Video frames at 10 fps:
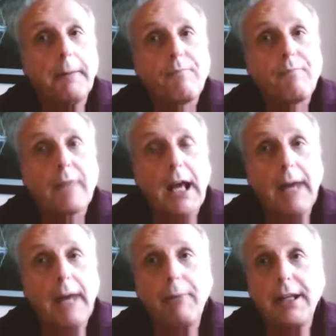And
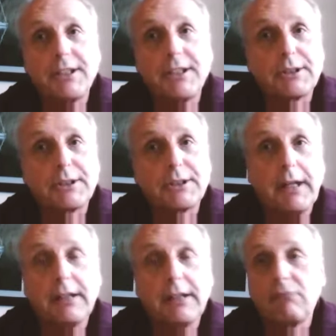we
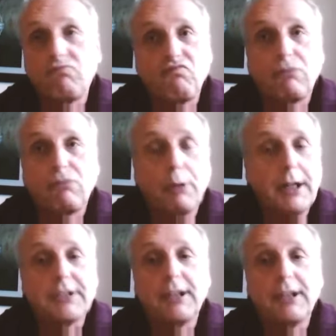spent
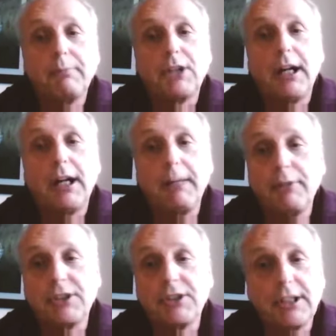quite some time with
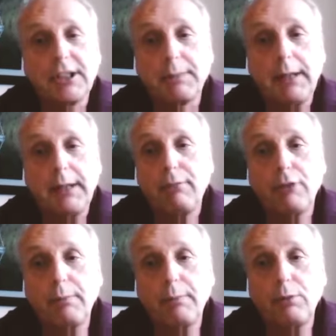6 people on
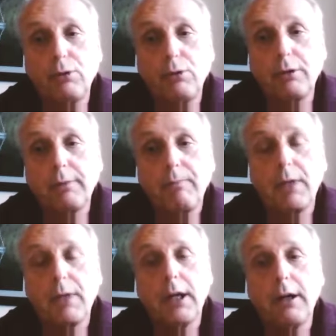board,
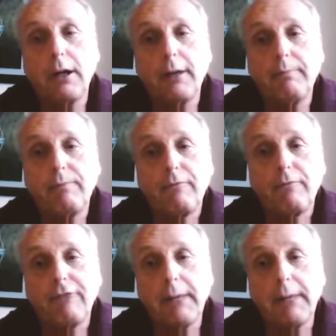
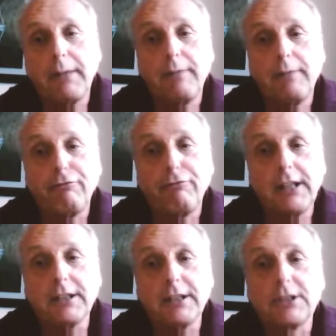family and
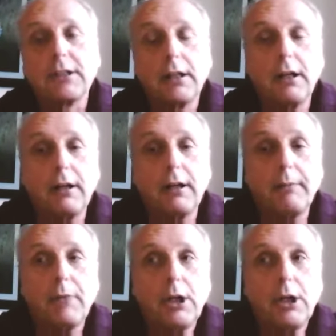friends,
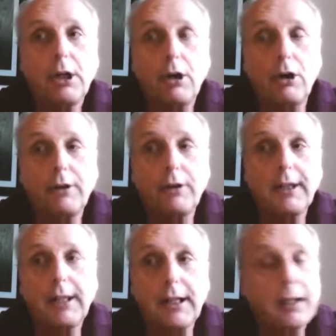on
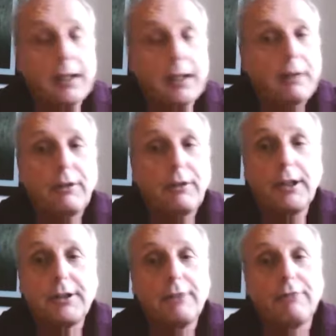the
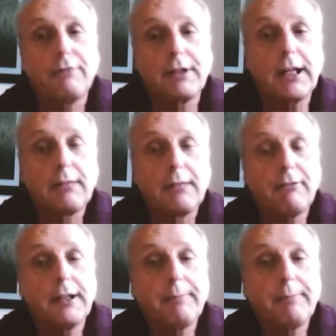32-foot catamaran.